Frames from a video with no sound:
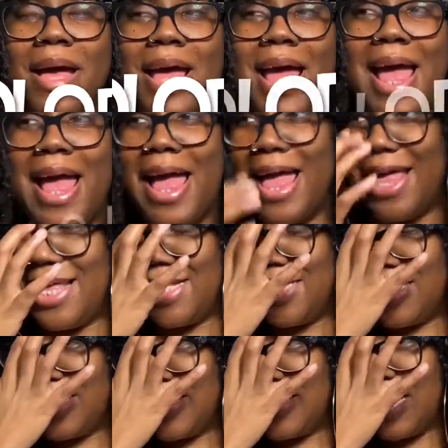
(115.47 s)

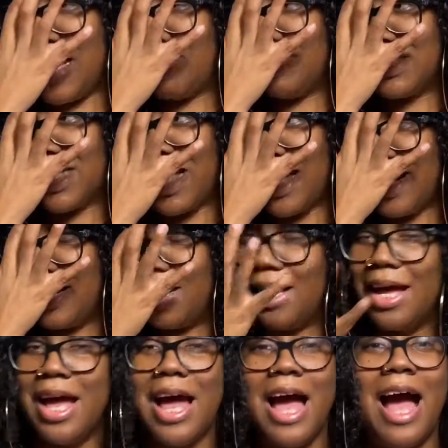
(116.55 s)
And I was like,
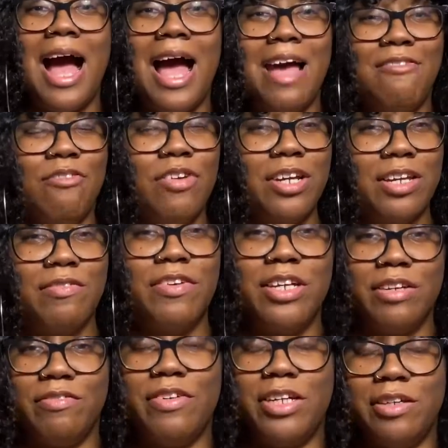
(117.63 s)
I really
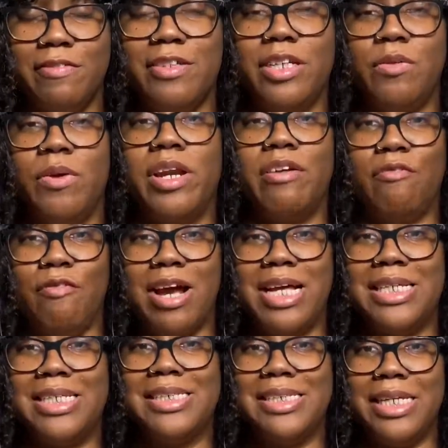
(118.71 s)
want a
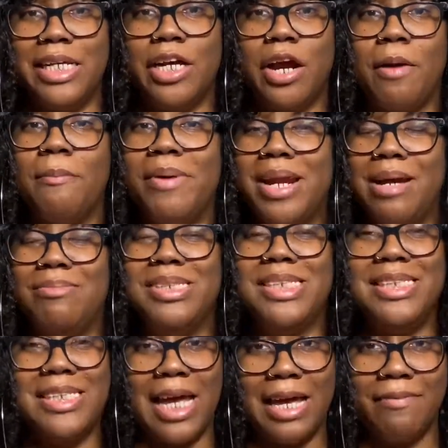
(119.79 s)
red sneaker, but I'm
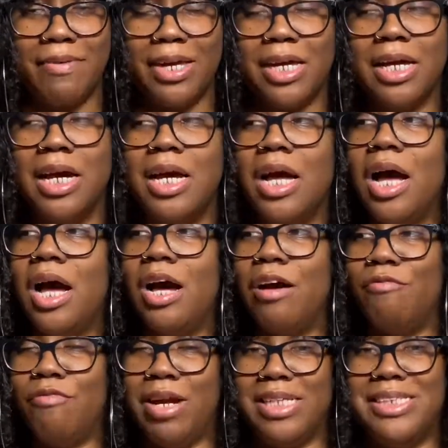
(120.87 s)
saving
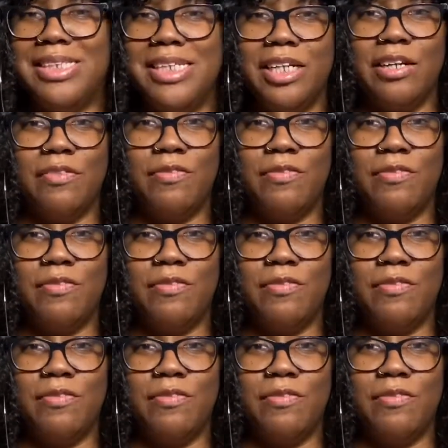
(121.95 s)
a red sneaker